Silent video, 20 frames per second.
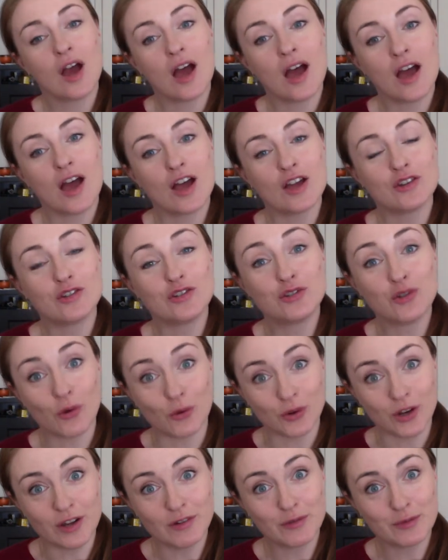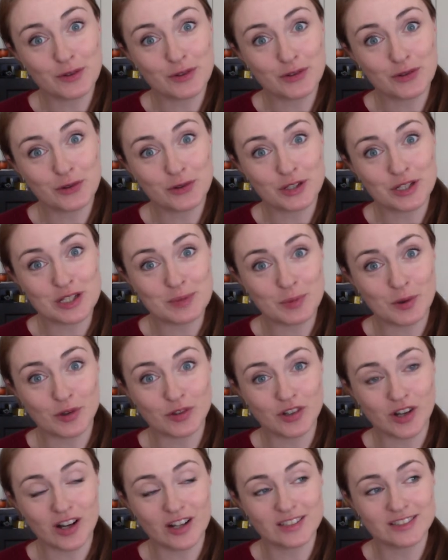Shauna from the Shauna Knits
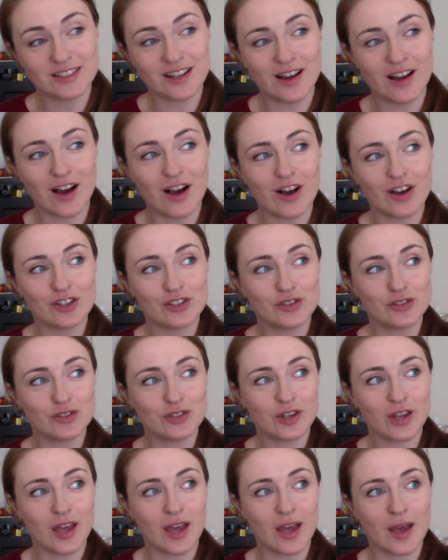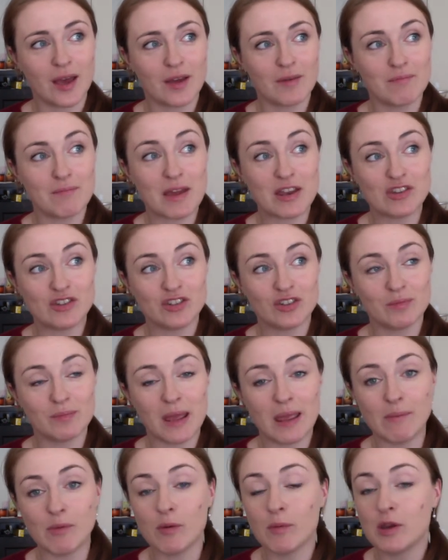podcast mentioned
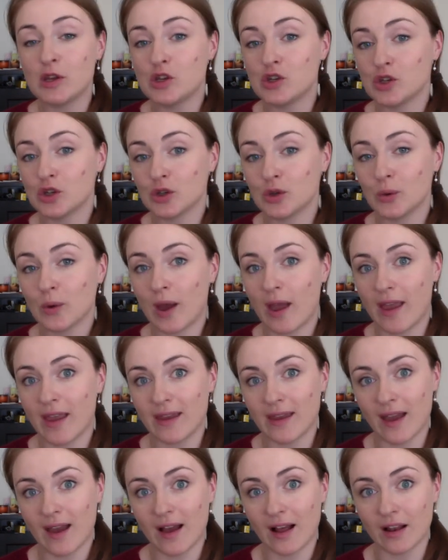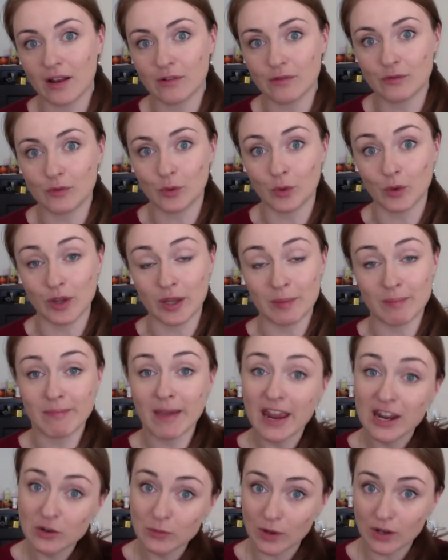maybe we do a KAL for the
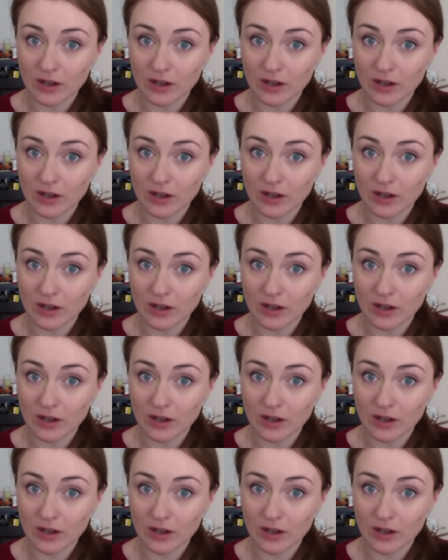Madewell